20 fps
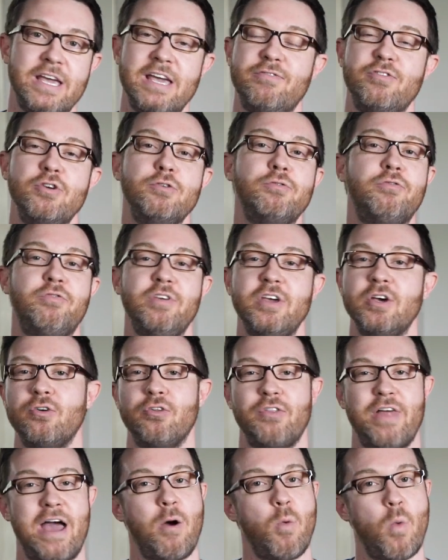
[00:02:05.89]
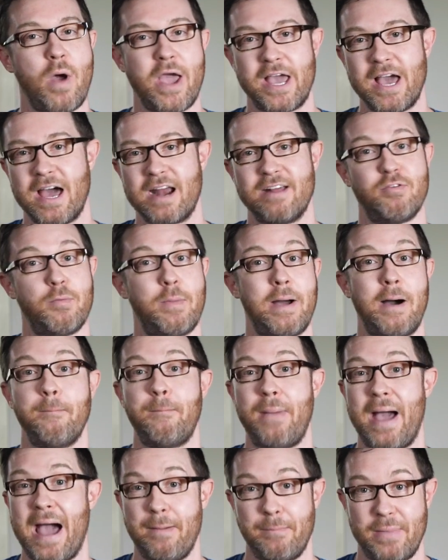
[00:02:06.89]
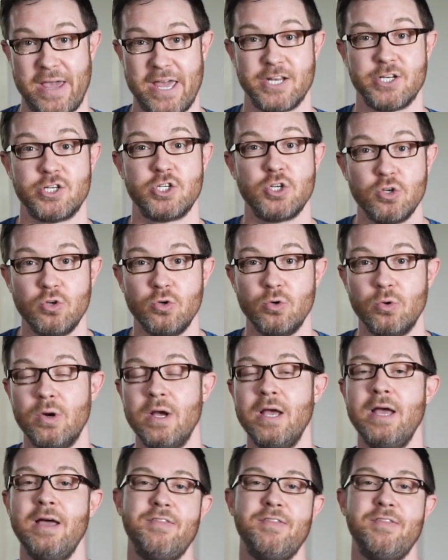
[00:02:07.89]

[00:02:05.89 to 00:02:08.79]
If you feel that way kind of about Batman 2,